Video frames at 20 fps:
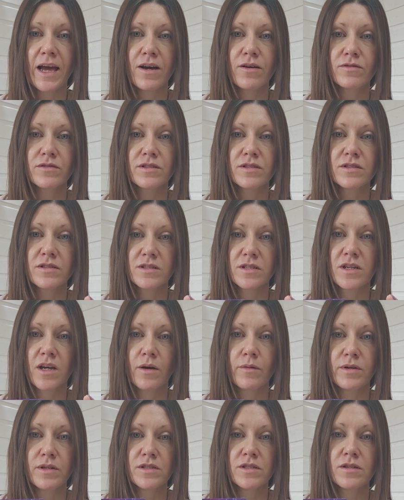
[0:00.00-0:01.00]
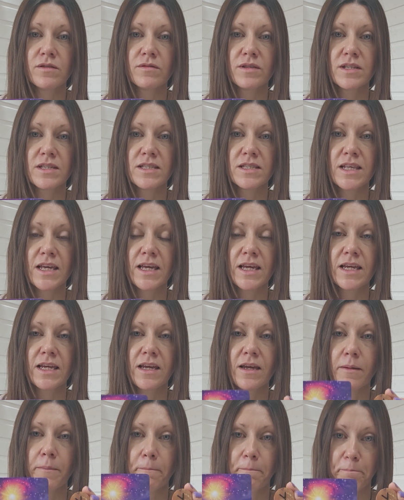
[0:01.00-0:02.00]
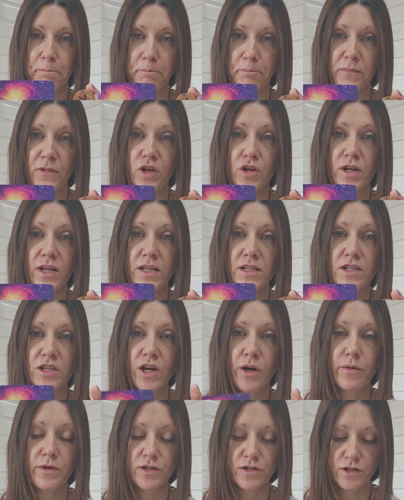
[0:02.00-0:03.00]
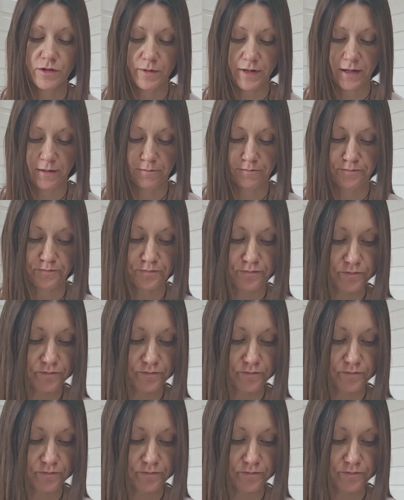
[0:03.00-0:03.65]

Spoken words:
else to go and do this thing, you need to go and do it.